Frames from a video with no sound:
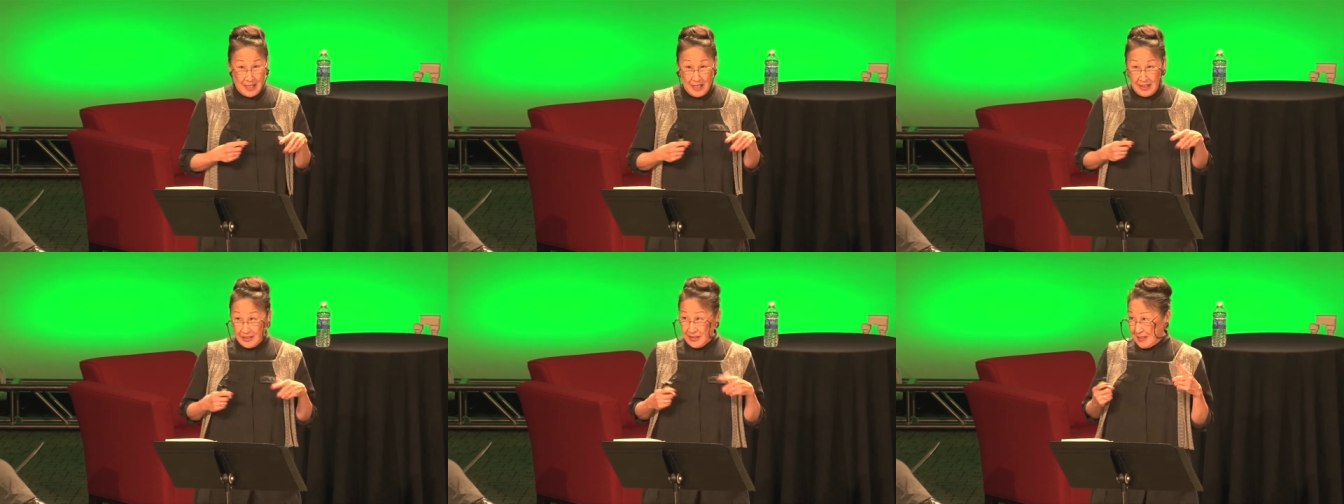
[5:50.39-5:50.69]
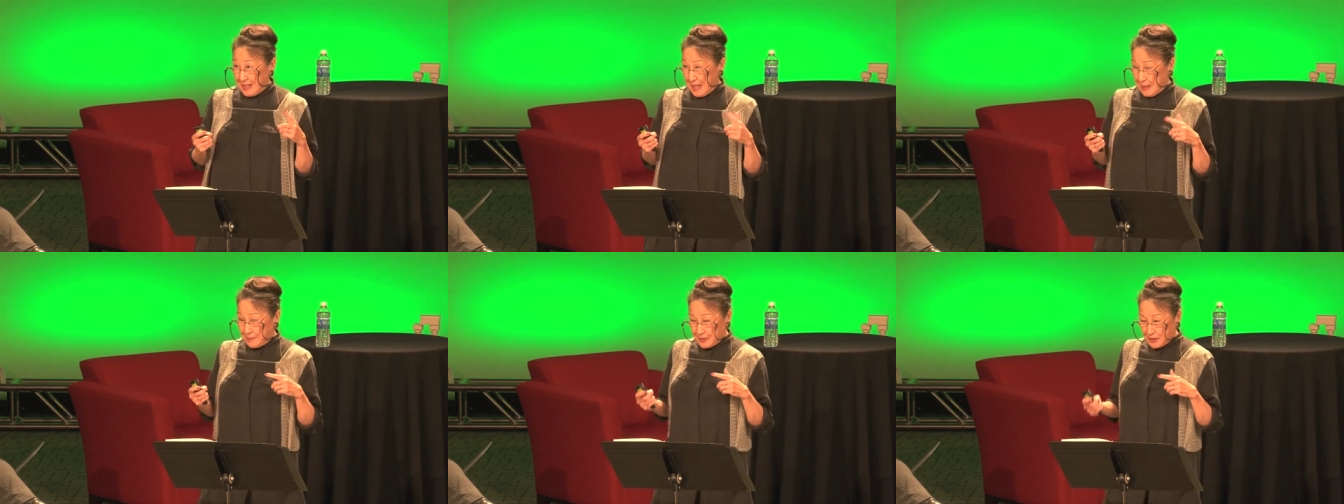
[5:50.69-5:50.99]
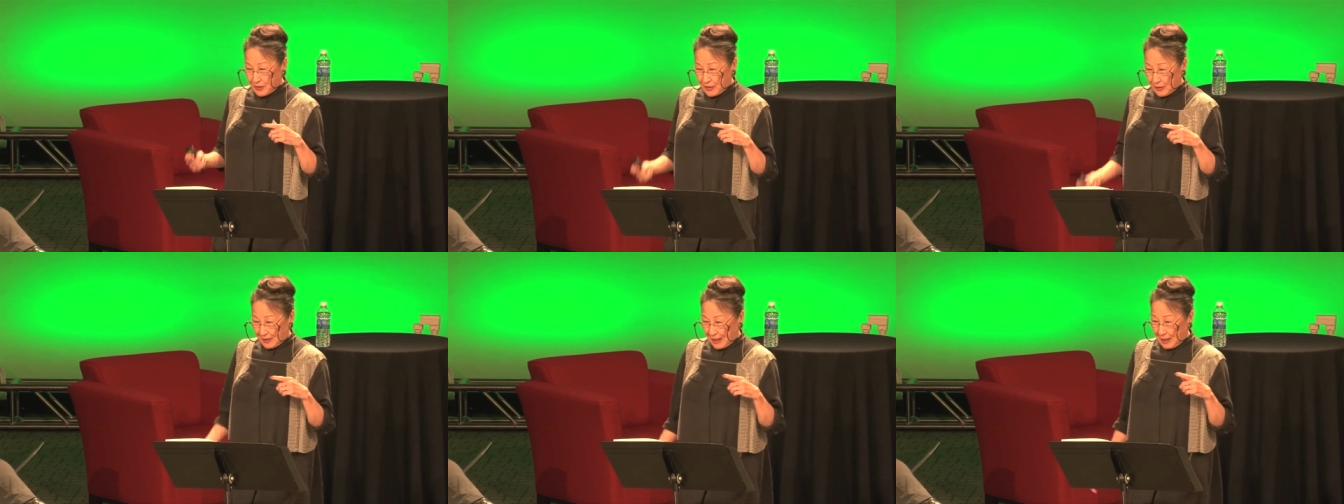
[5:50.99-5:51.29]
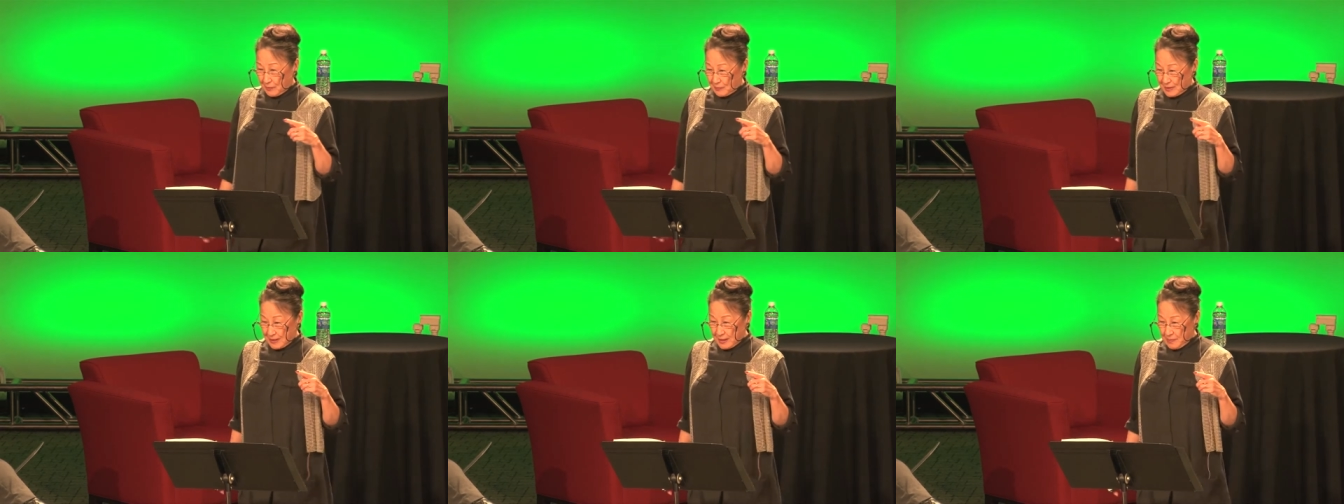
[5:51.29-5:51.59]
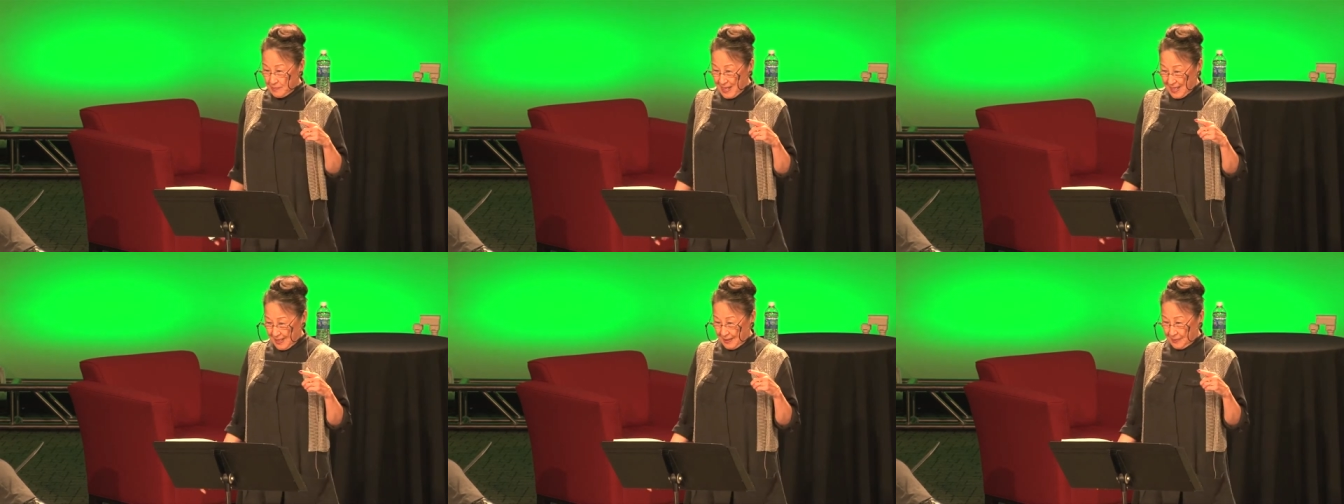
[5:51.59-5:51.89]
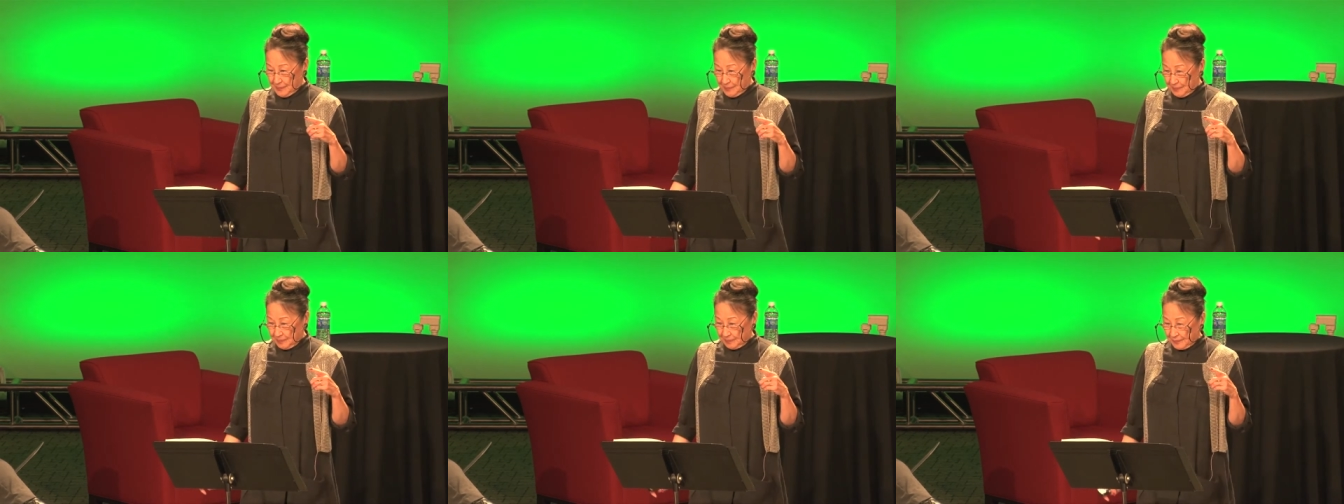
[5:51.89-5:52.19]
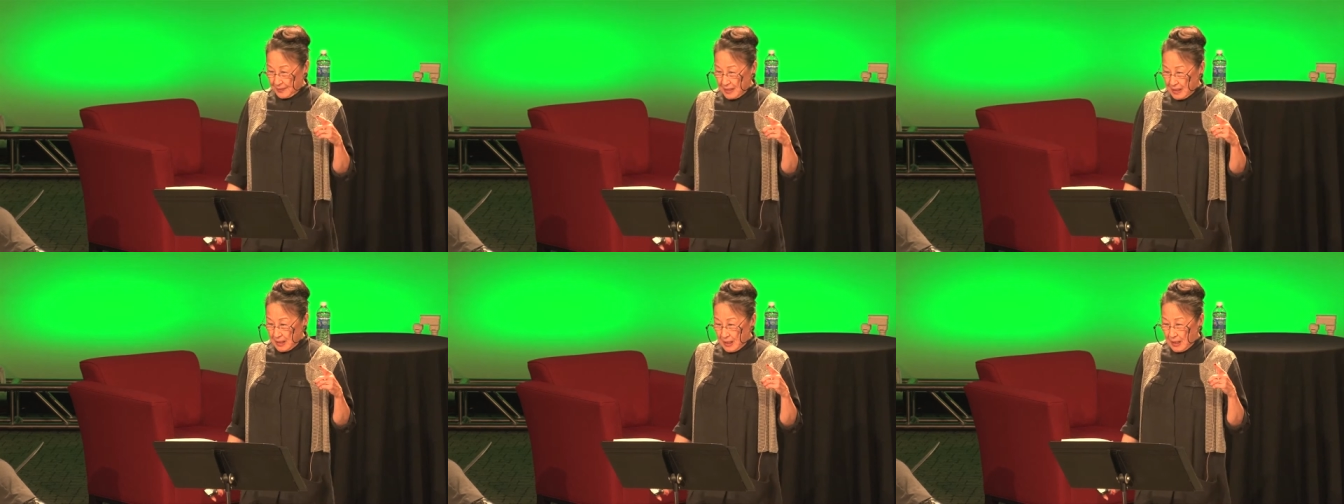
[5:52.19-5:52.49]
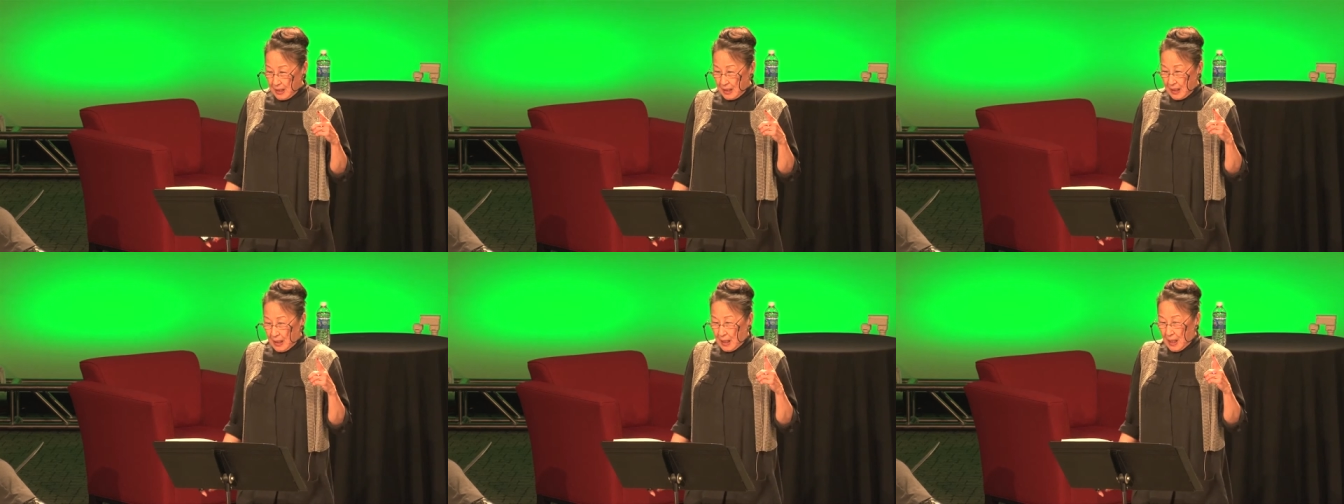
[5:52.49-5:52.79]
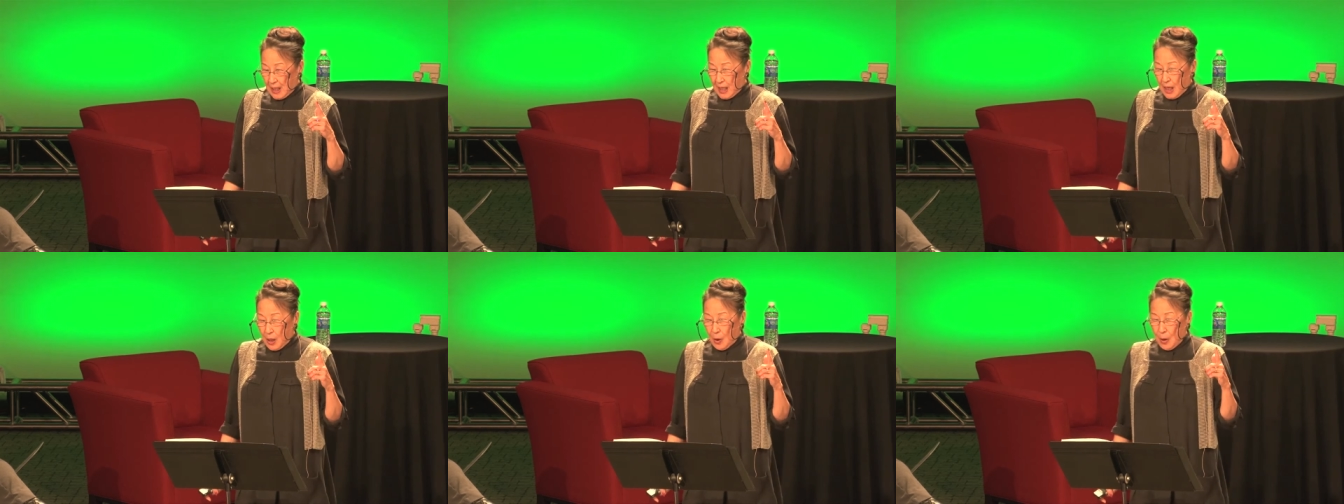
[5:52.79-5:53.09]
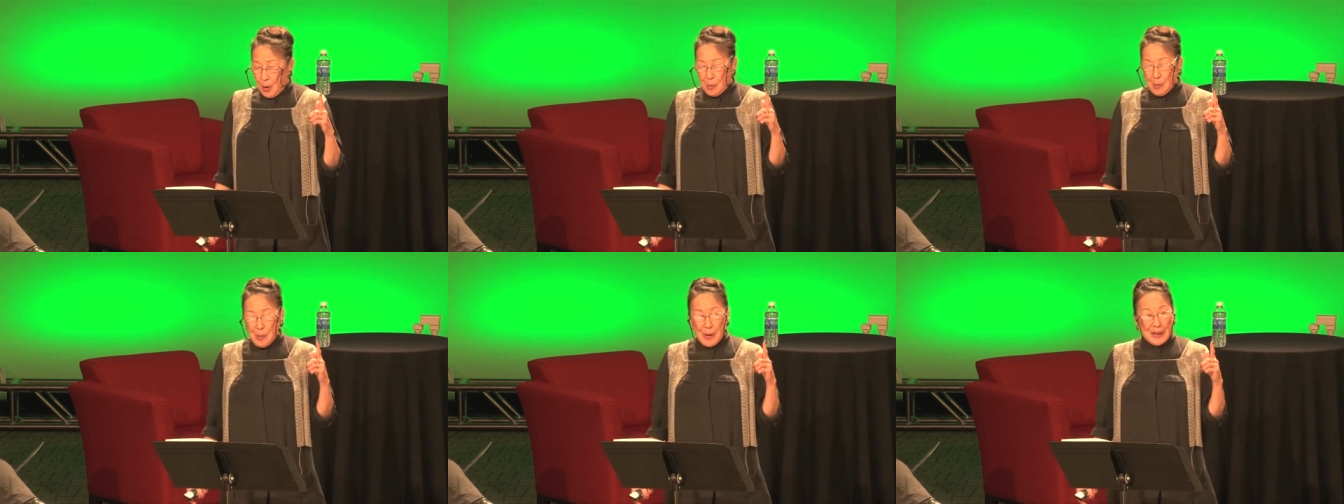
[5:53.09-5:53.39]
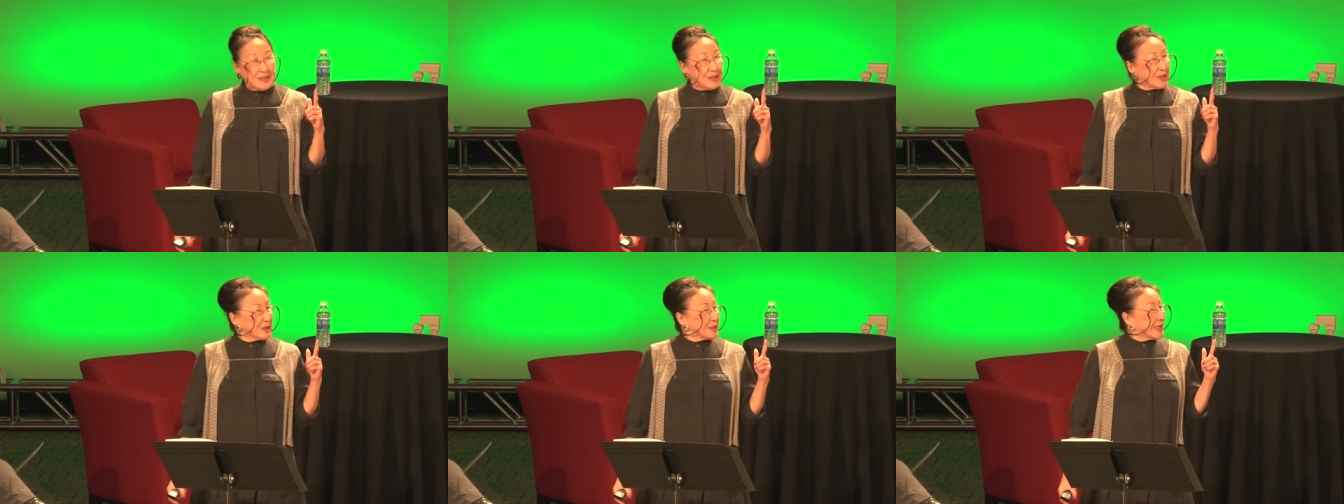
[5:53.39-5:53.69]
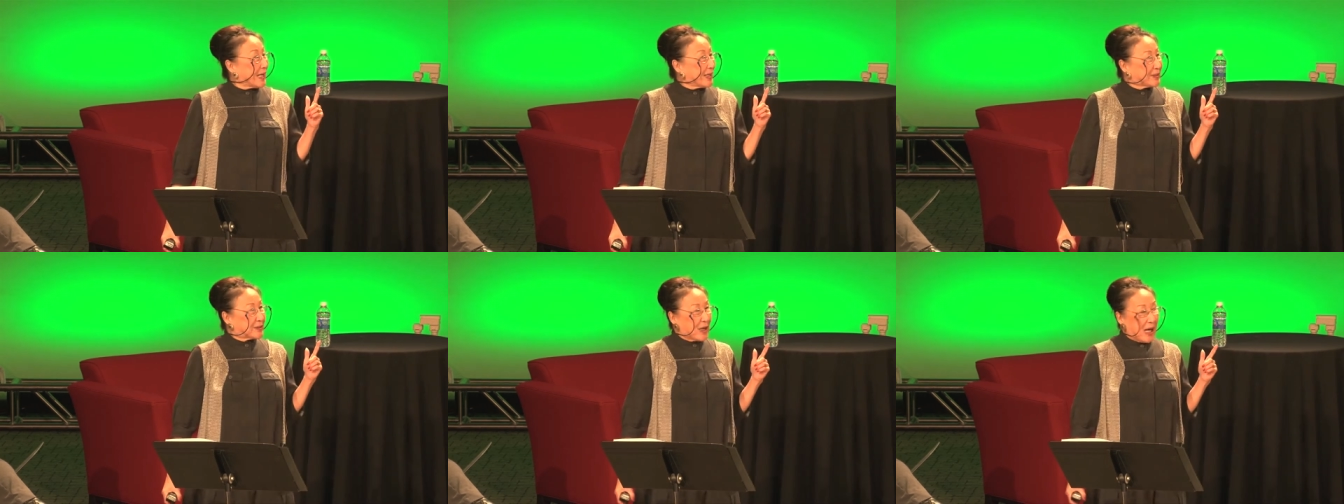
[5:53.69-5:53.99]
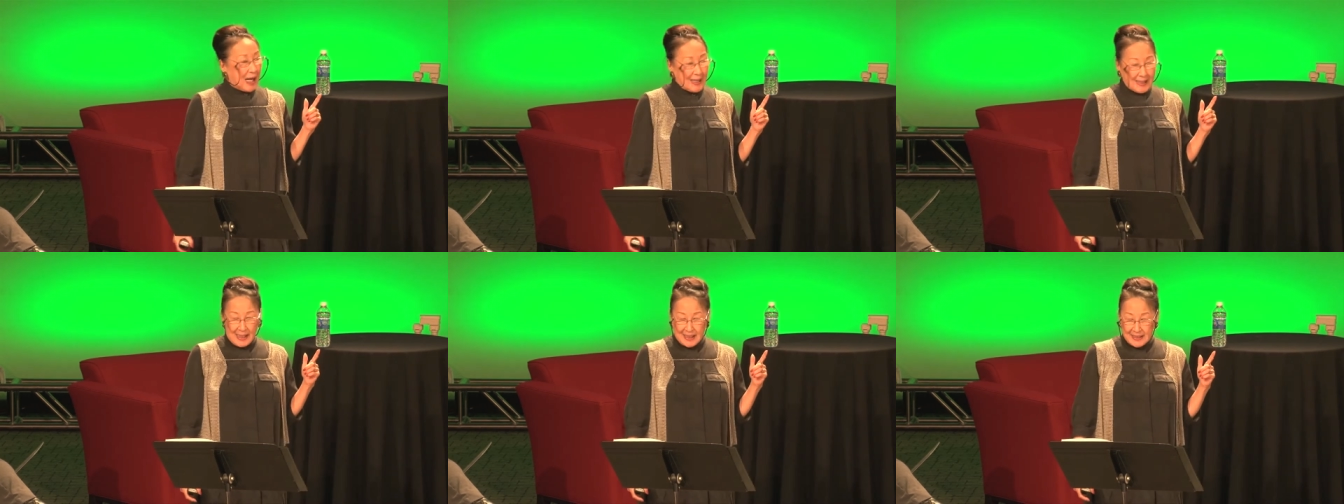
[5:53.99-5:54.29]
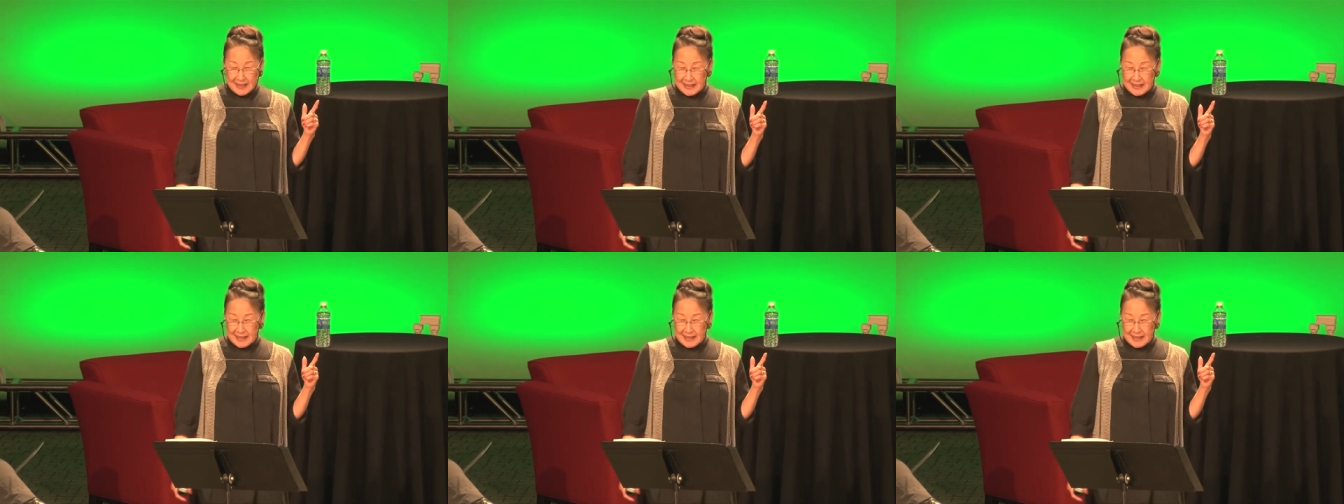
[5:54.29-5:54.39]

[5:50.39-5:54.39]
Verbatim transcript: The neighbors thought I was the maid. One year later, I got